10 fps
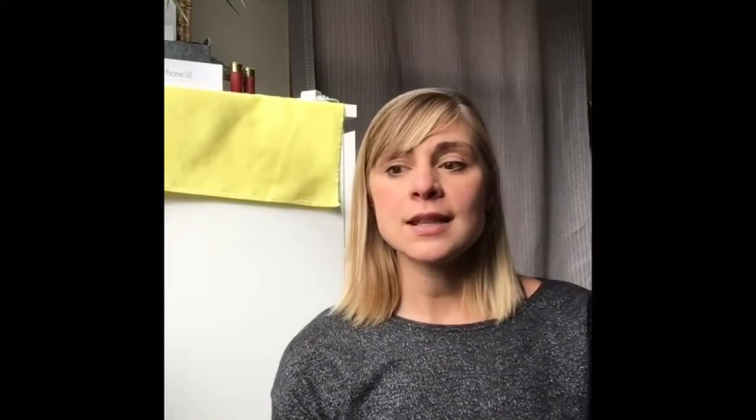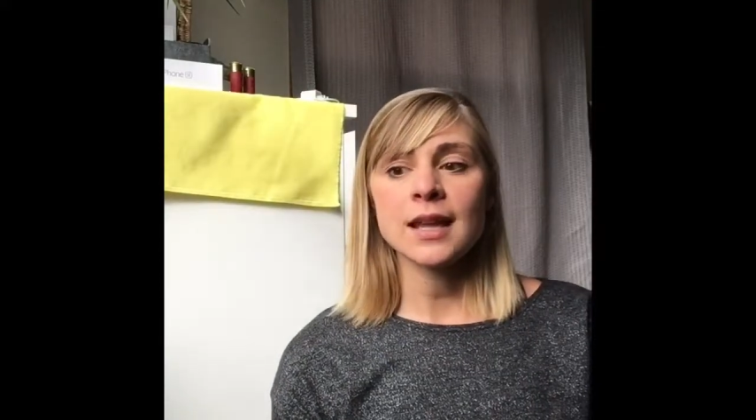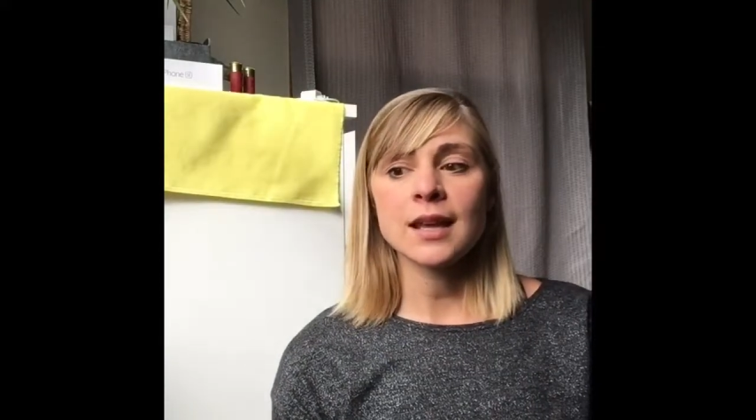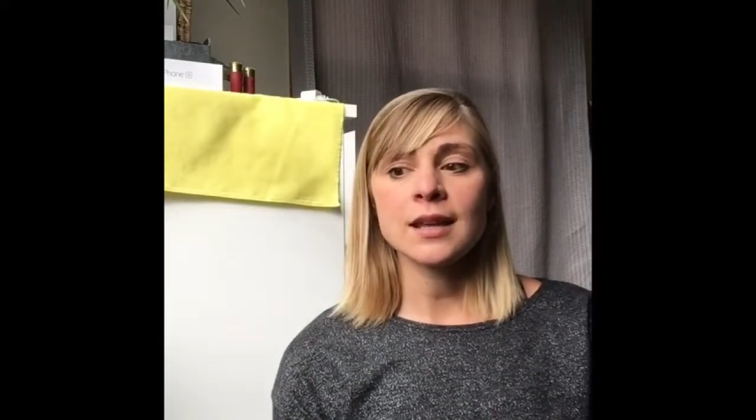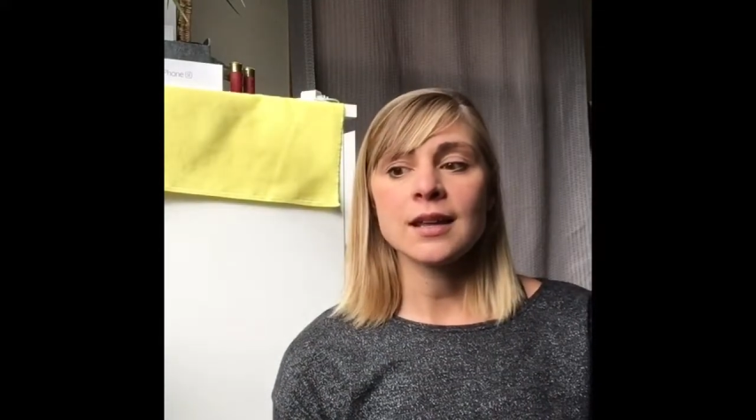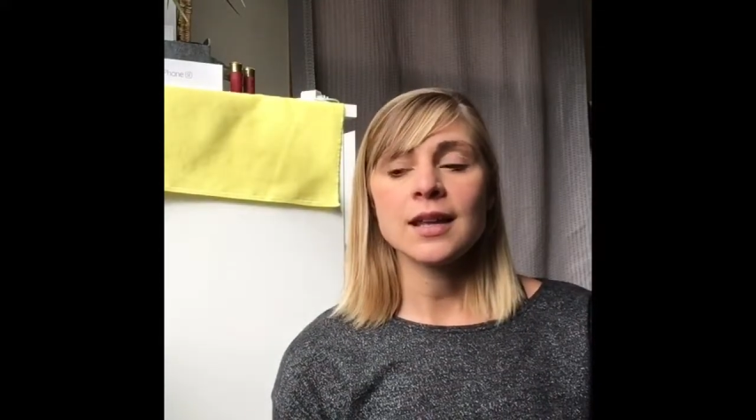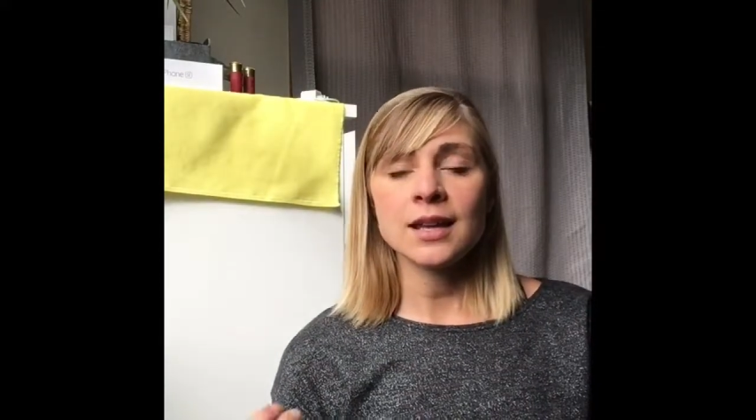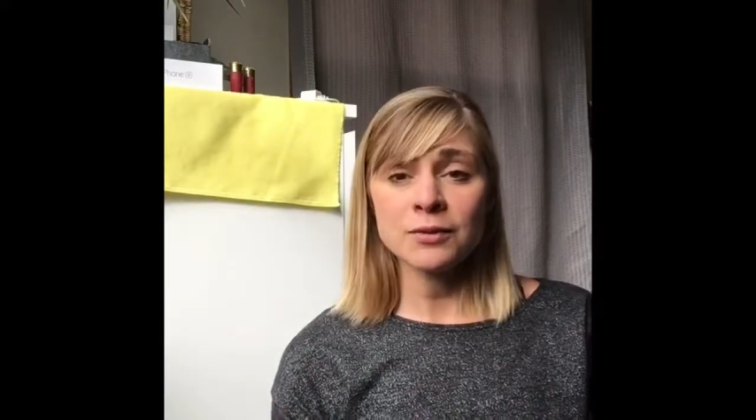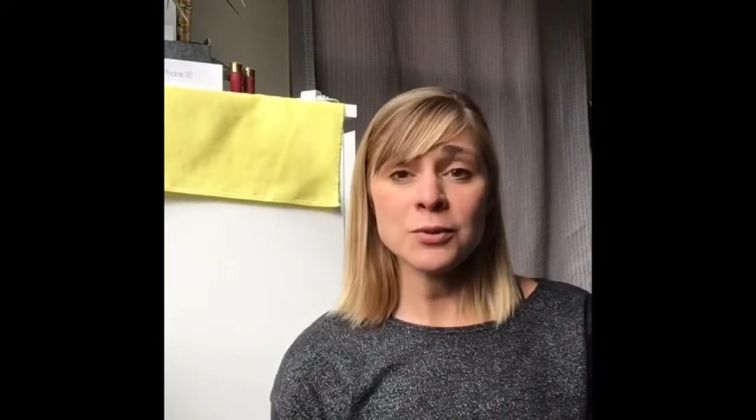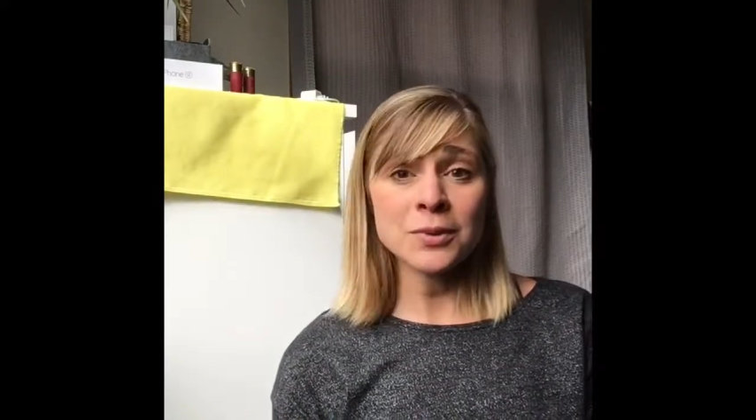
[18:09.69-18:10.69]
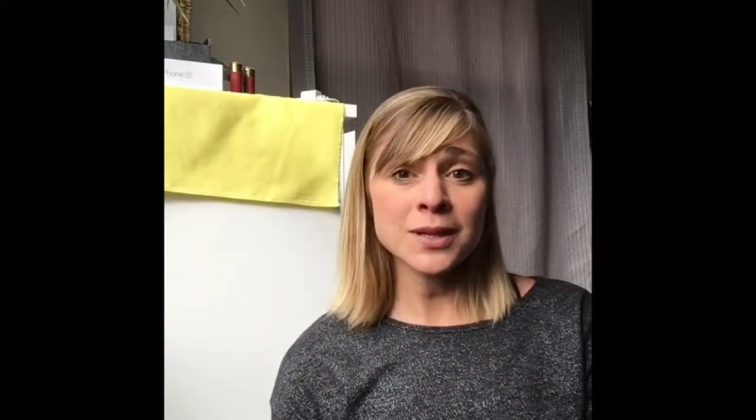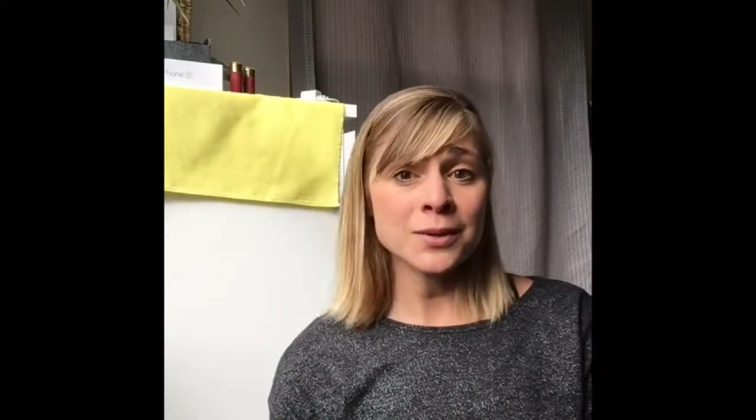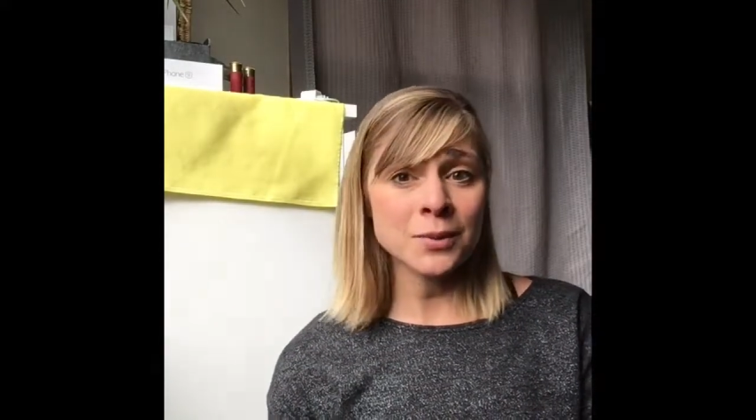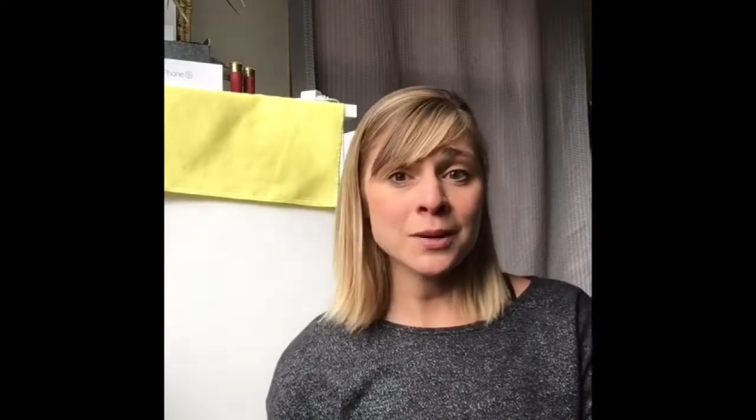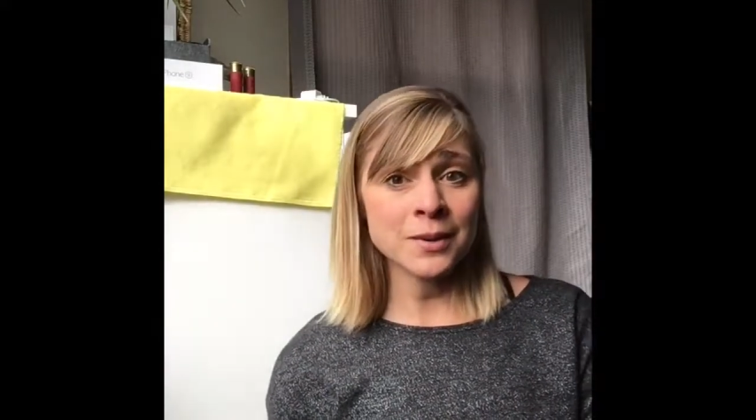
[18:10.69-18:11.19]
that if you really
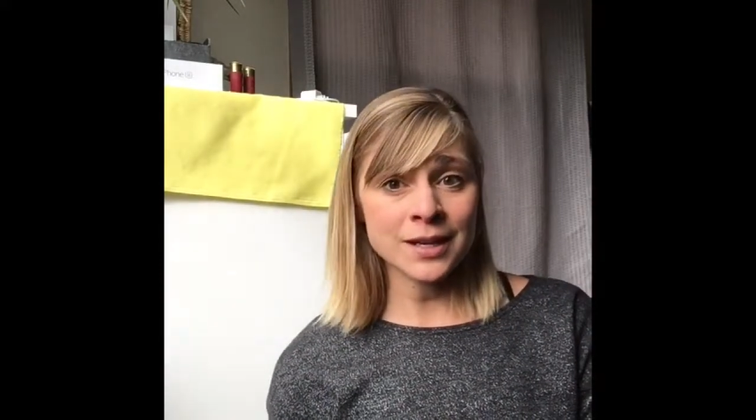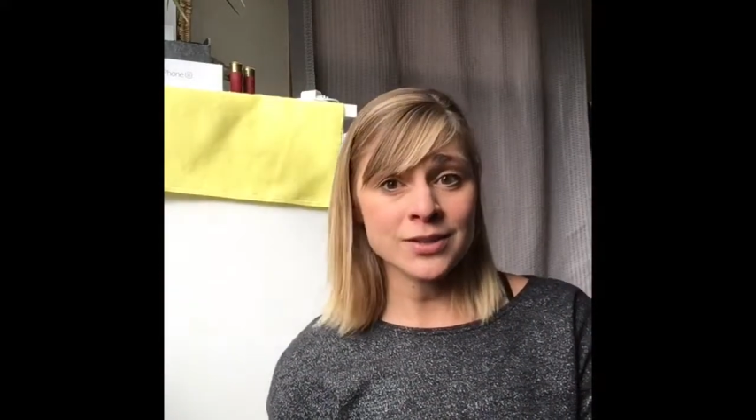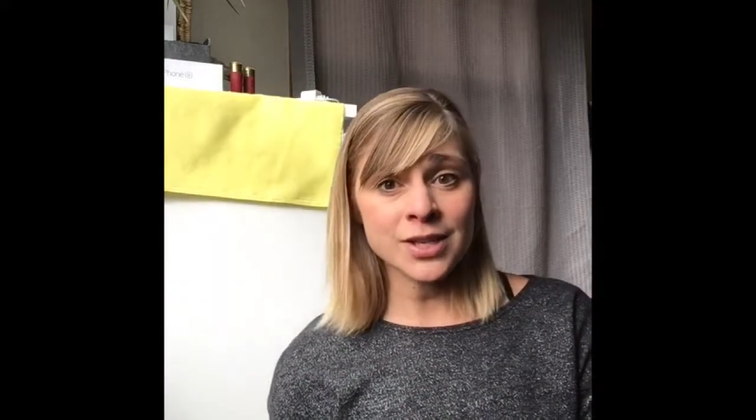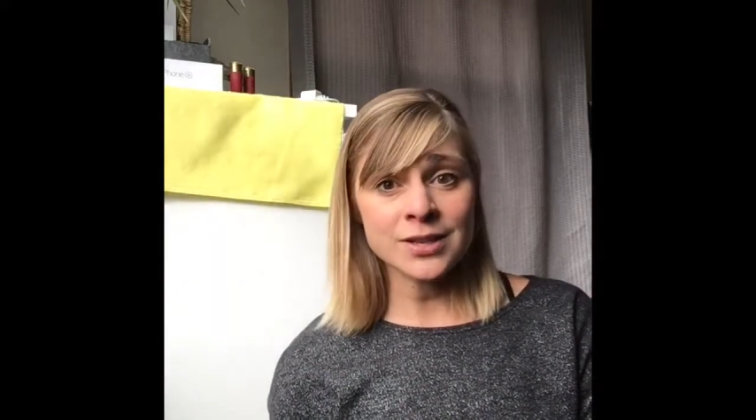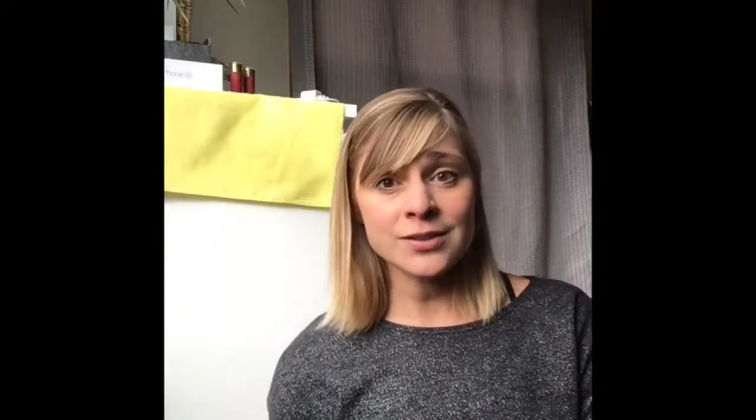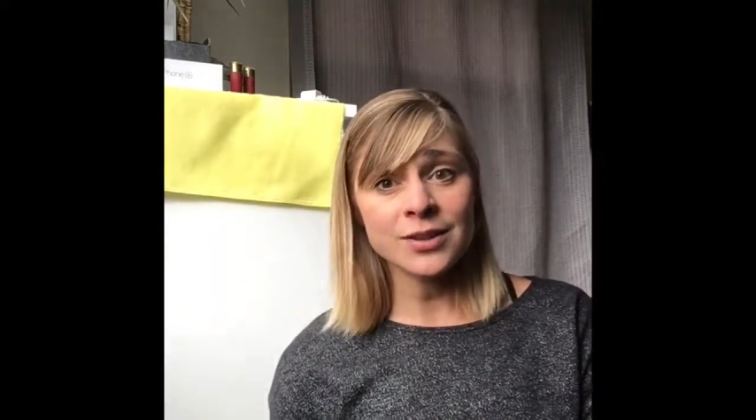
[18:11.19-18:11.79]
do want to make a change,